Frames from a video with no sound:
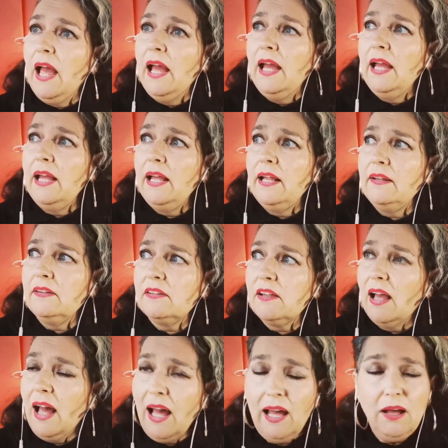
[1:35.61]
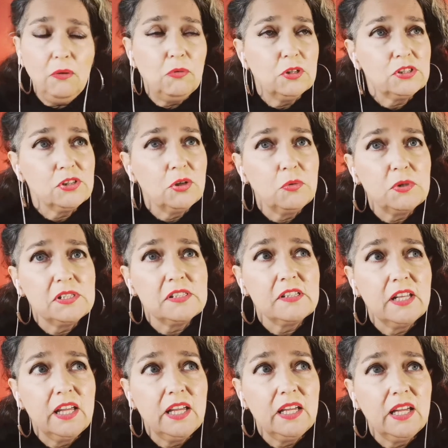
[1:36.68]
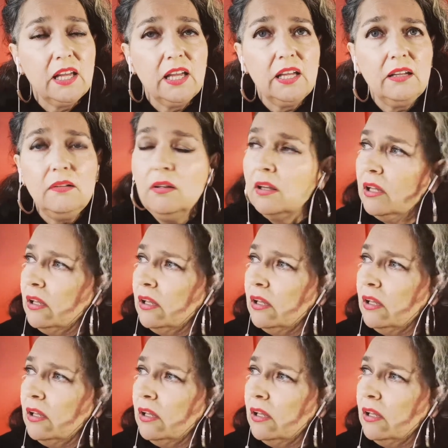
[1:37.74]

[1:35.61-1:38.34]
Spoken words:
And I was always thinking,